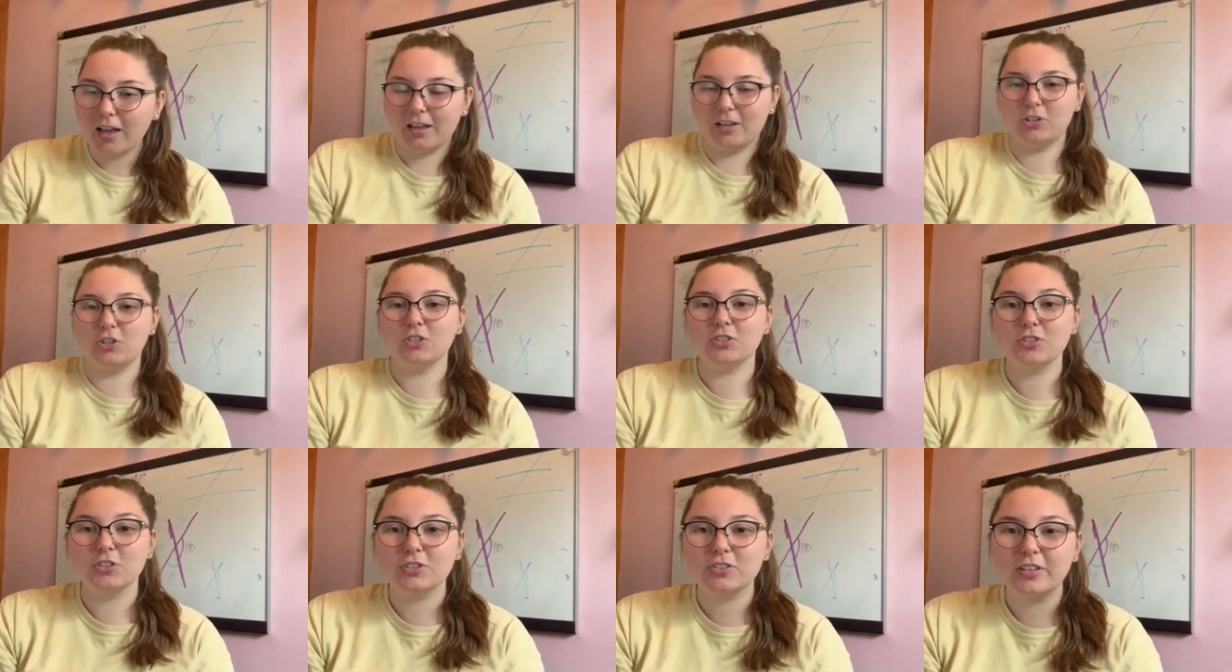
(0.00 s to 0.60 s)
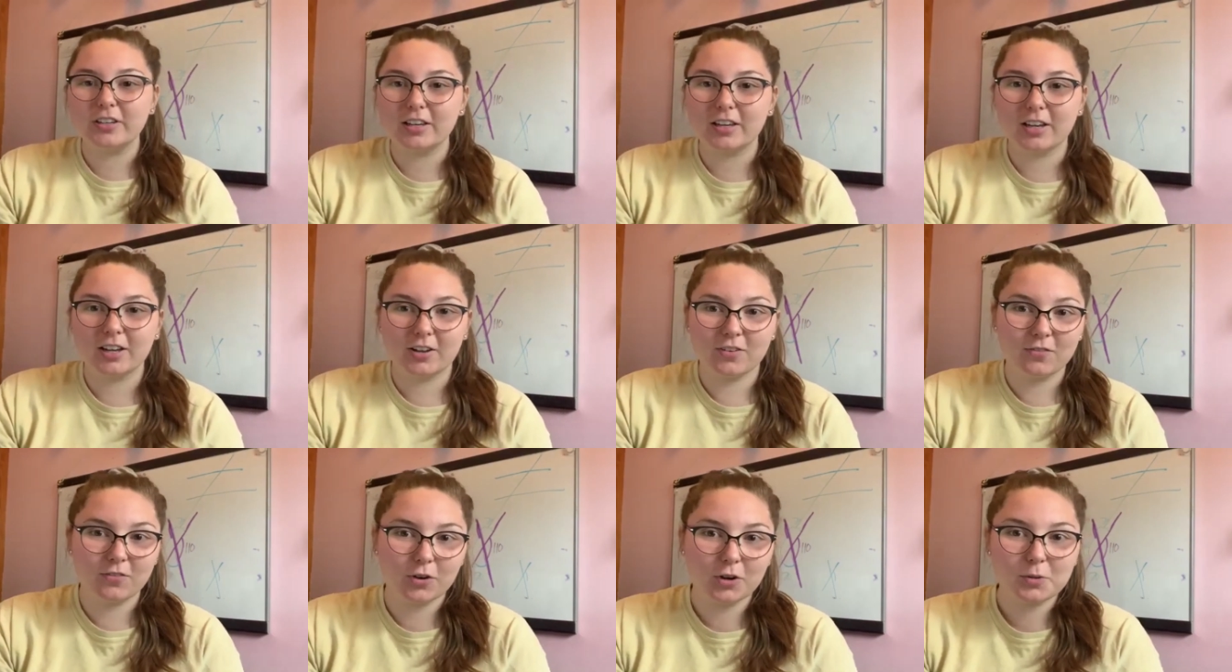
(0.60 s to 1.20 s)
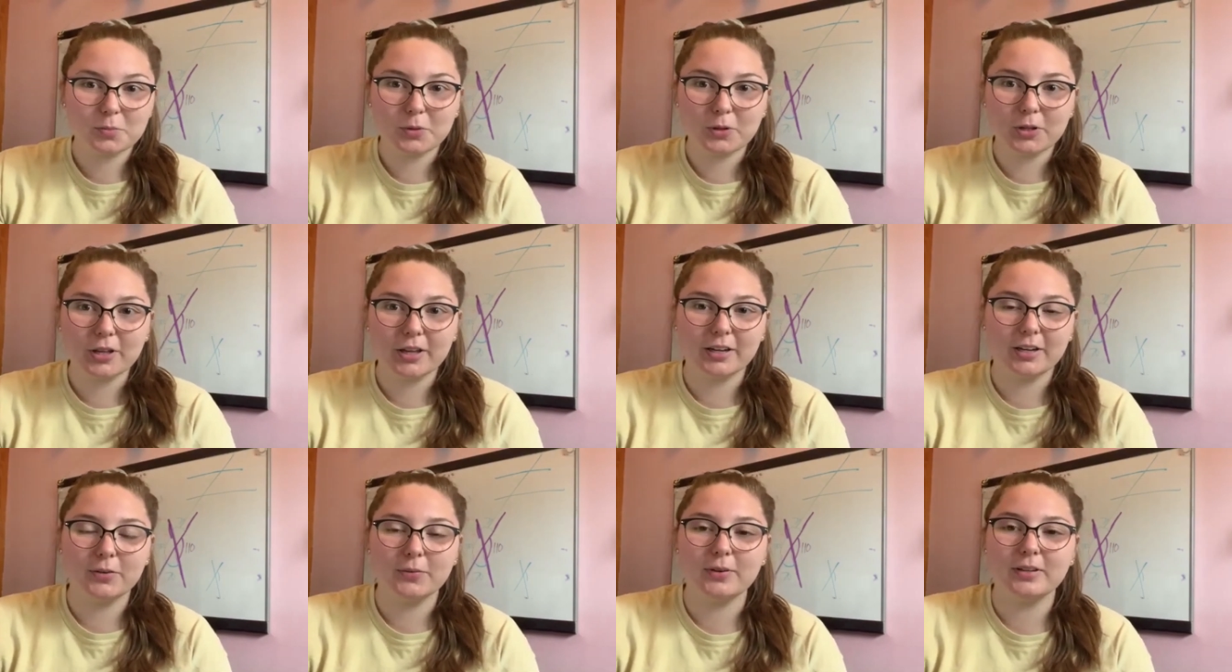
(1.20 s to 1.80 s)
It just looked like a convertible
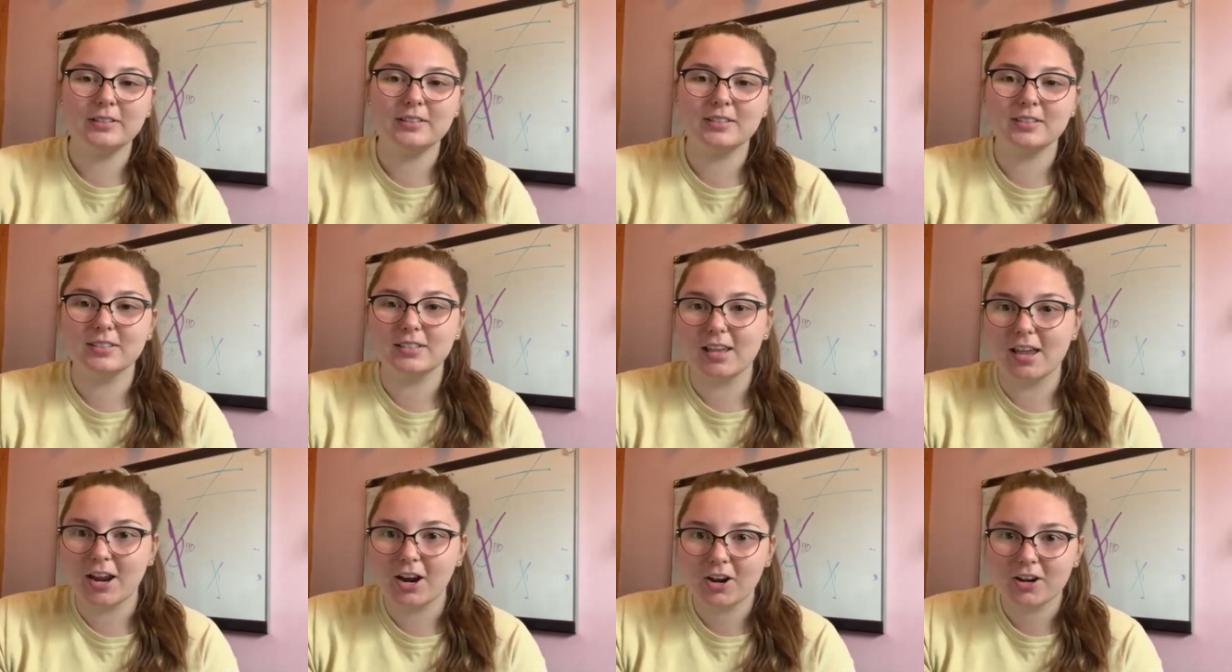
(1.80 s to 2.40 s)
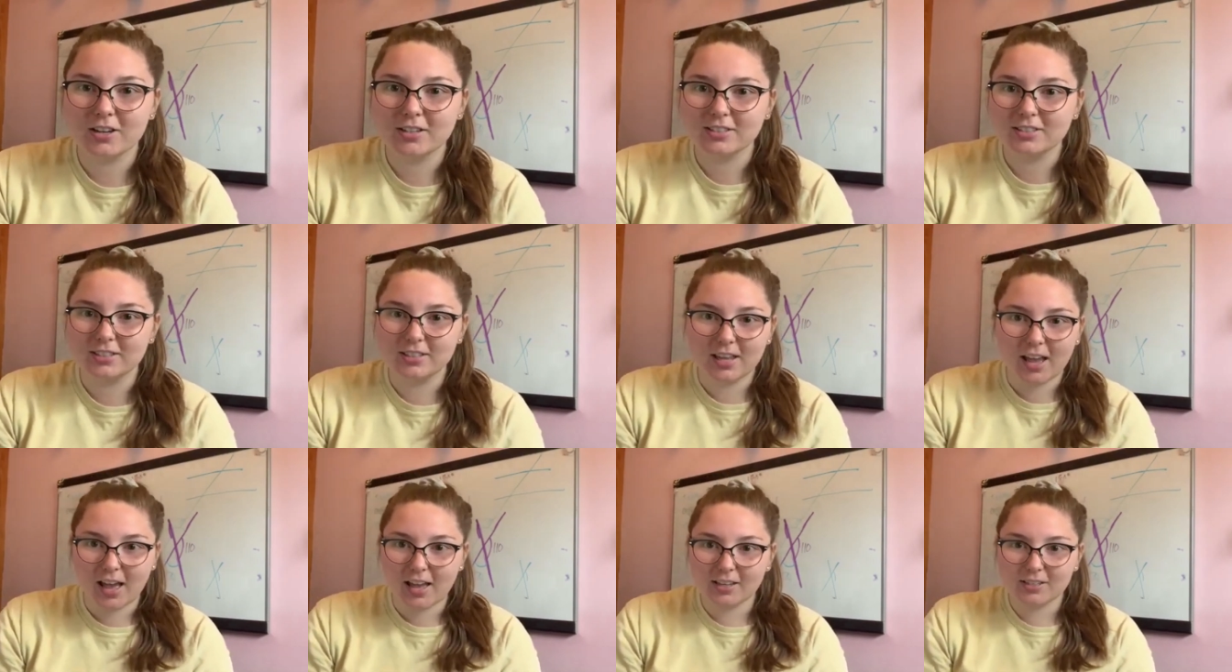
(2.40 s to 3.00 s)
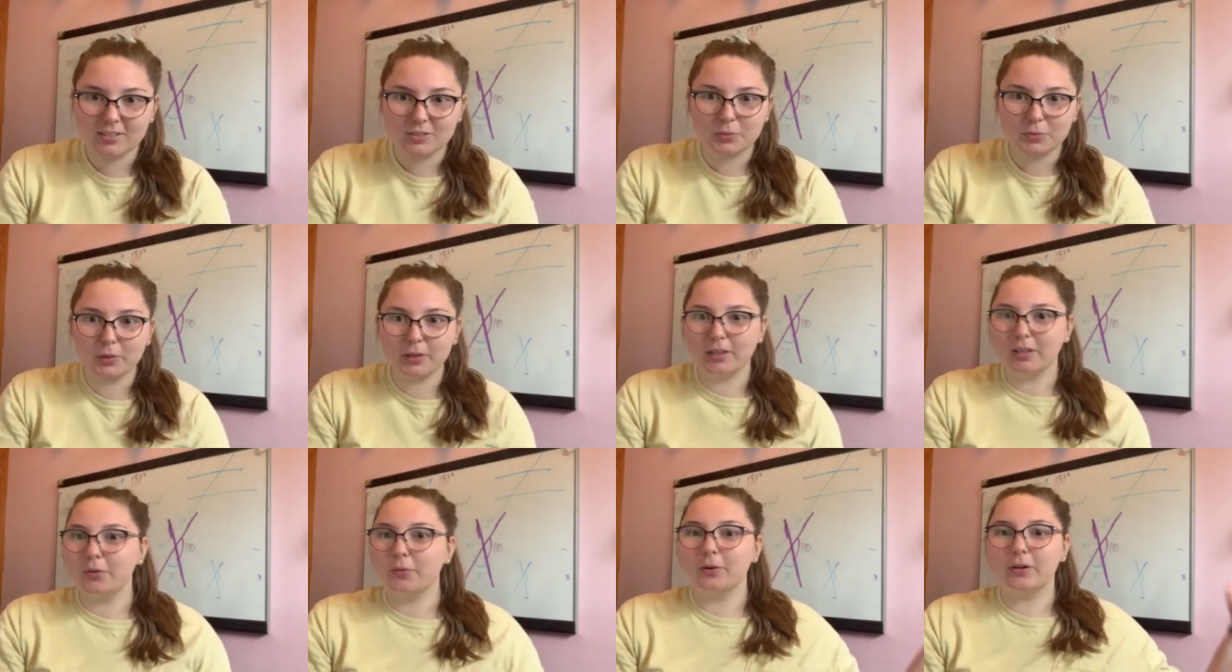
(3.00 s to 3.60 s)
and he would scare his guests when
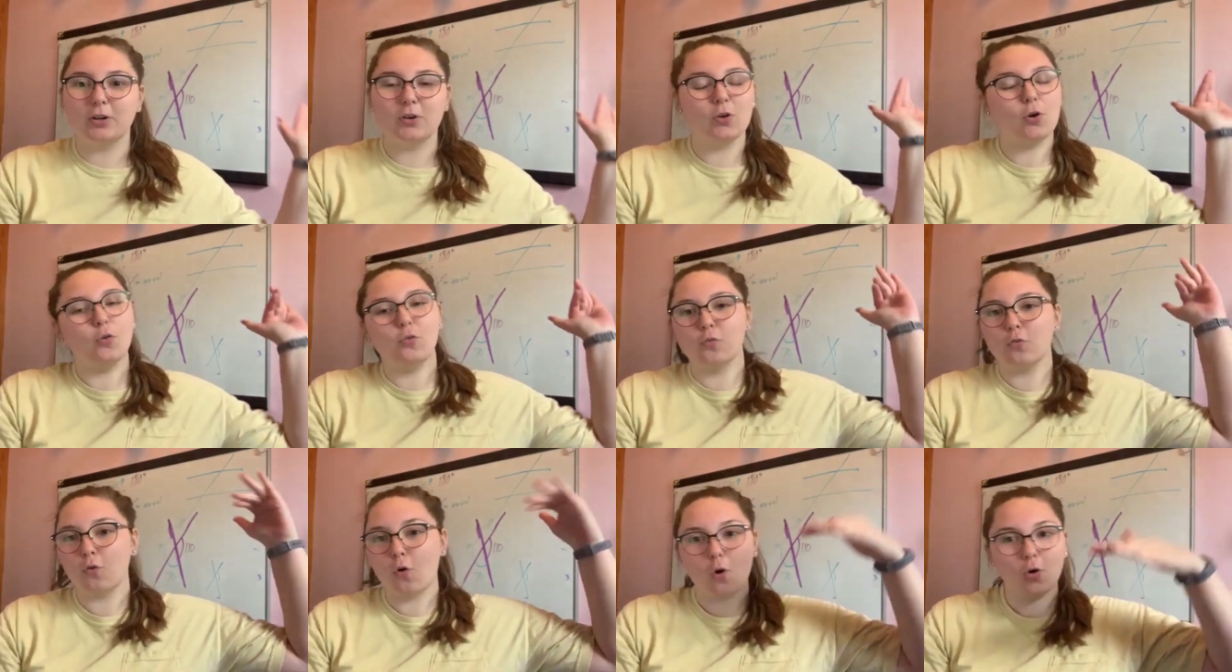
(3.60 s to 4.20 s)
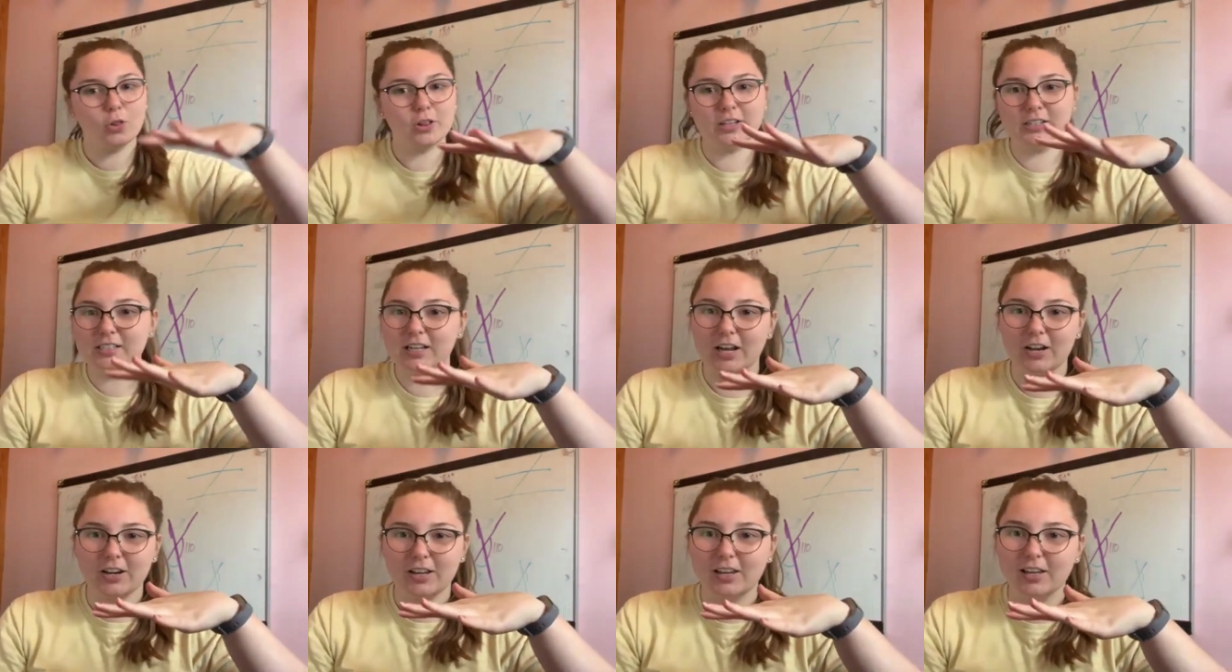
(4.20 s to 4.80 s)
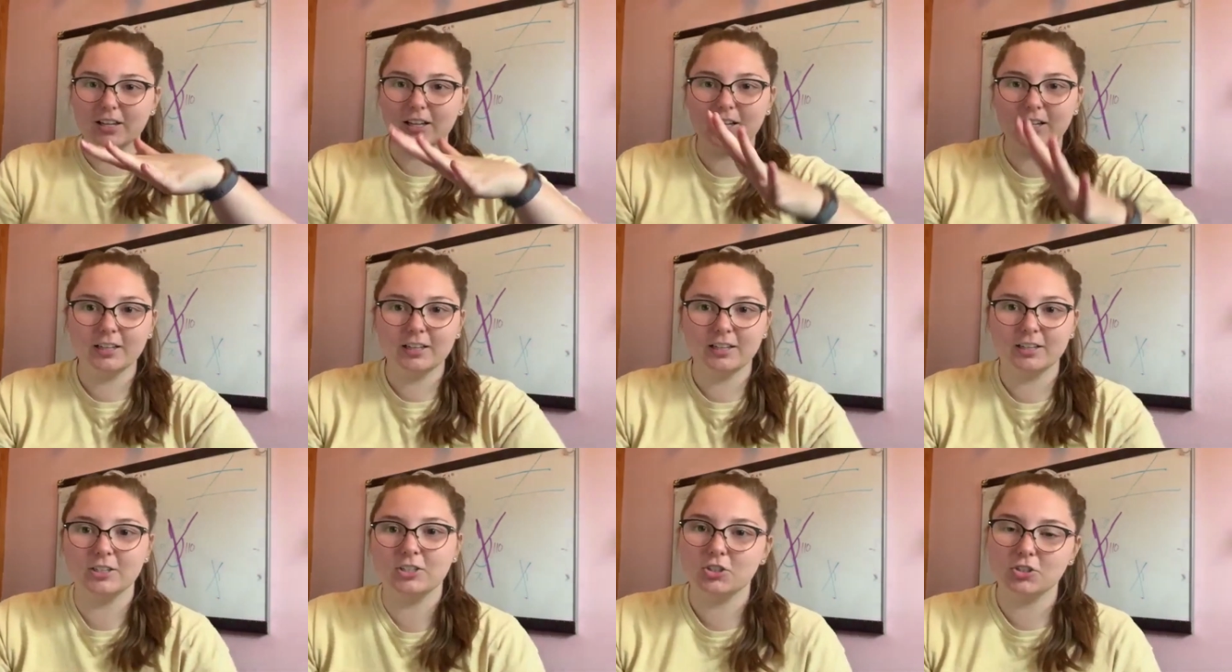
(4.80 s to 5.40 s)
they would go rolling down a hill
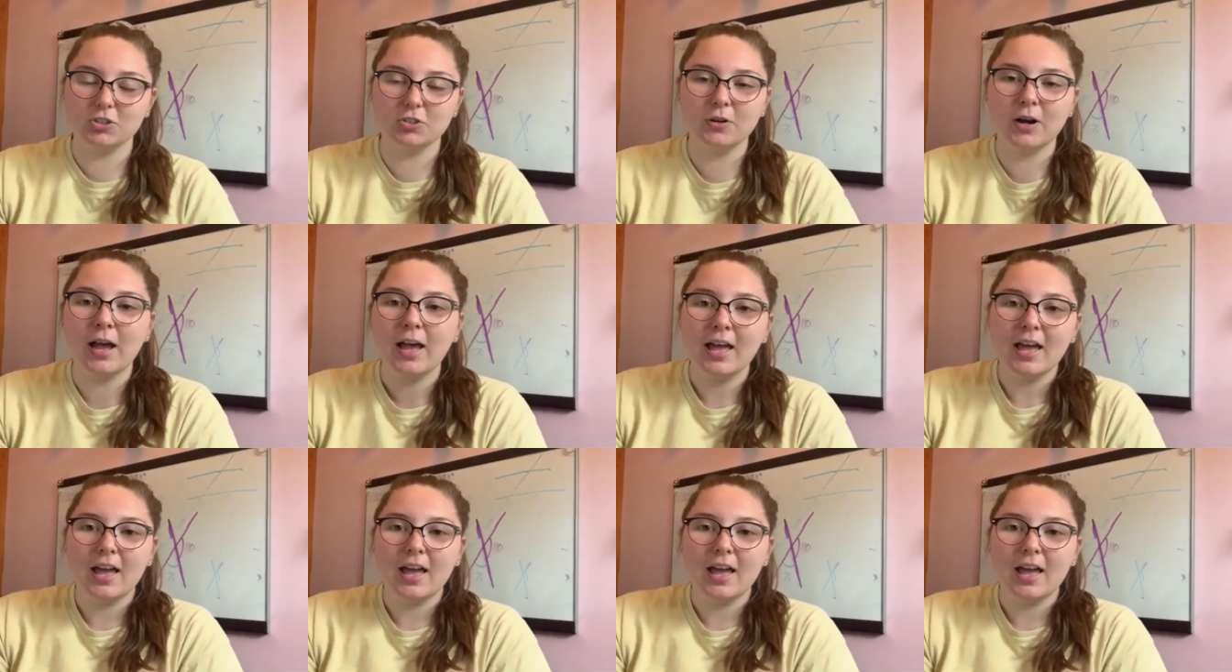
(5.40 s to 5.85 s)
into